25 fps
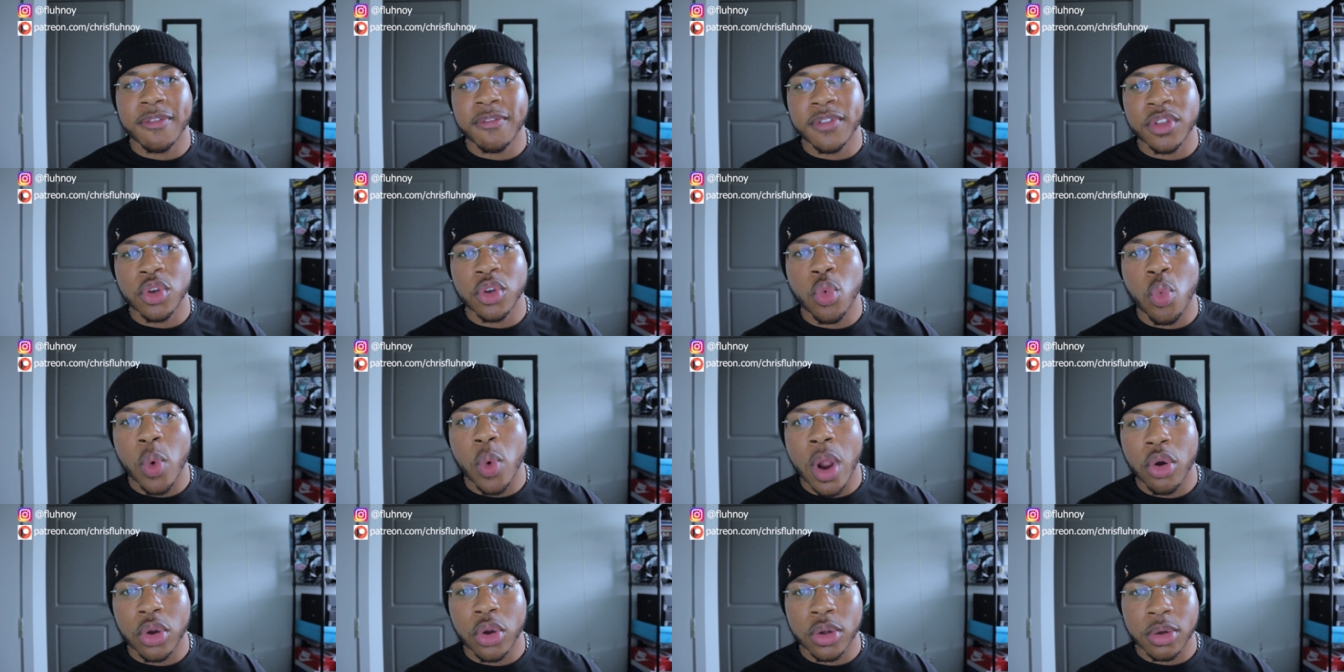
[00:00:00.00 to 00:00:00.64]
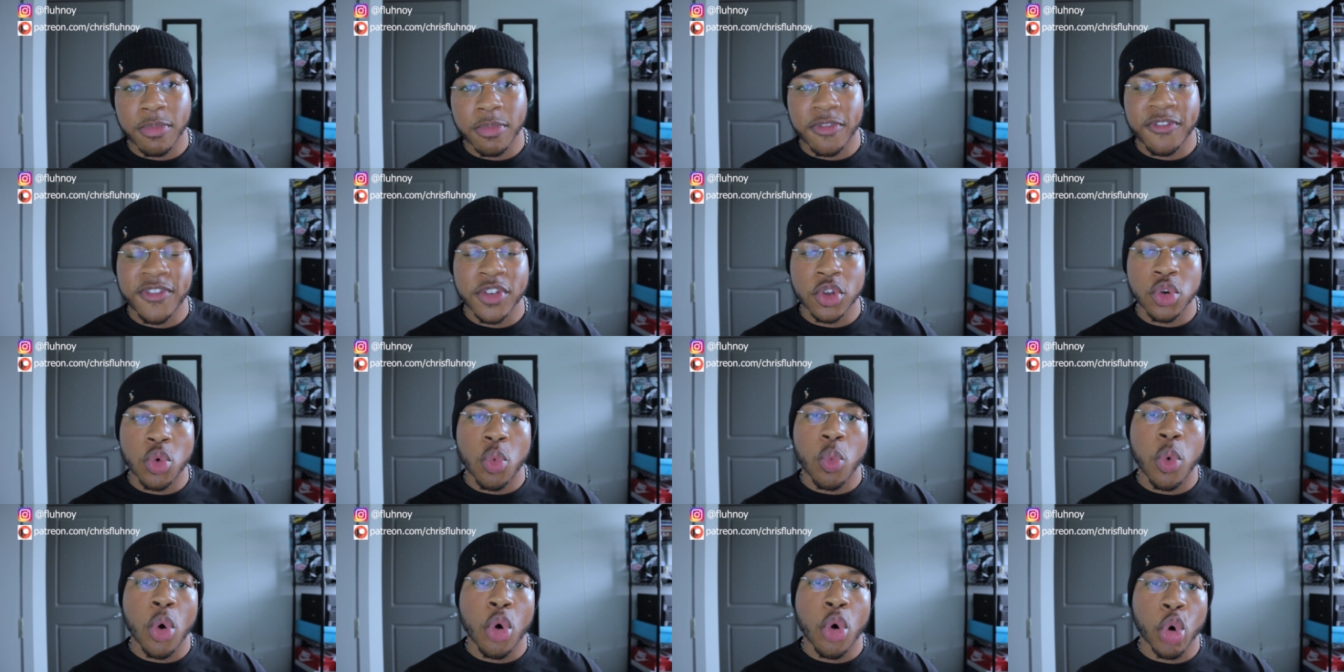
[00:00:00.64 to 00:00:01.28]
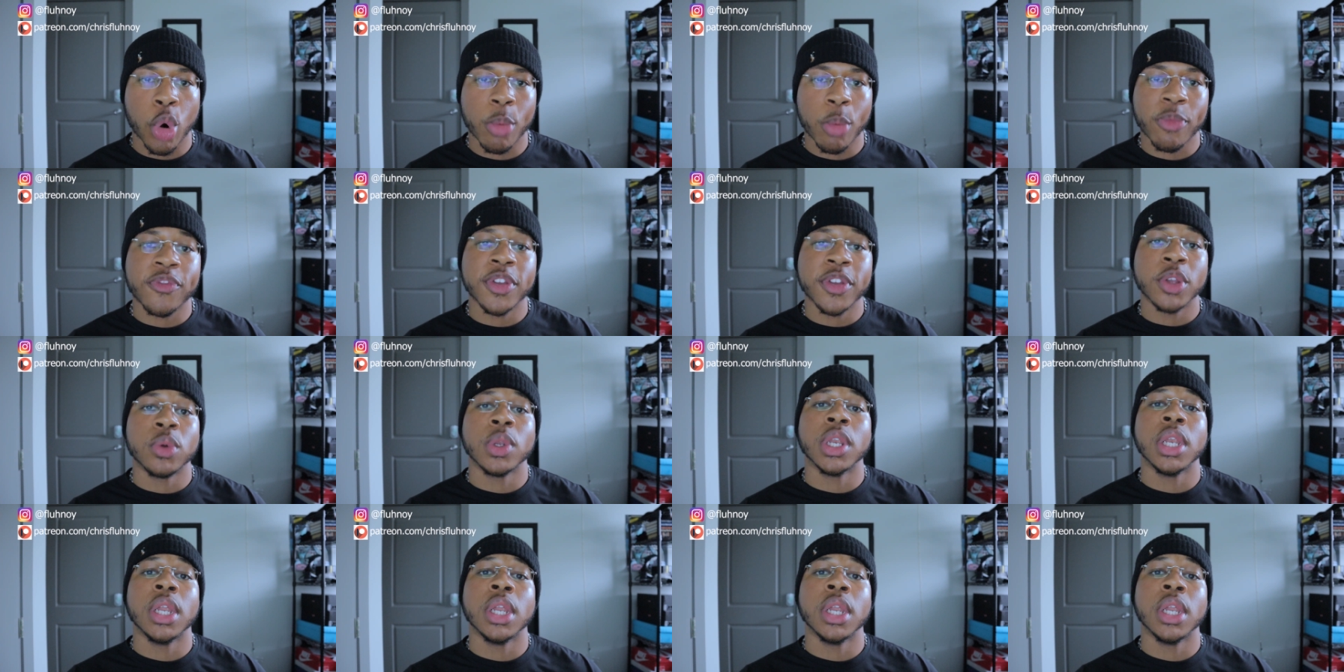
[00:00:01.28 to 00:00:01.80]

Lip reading: and feel welcome, feel warm, feel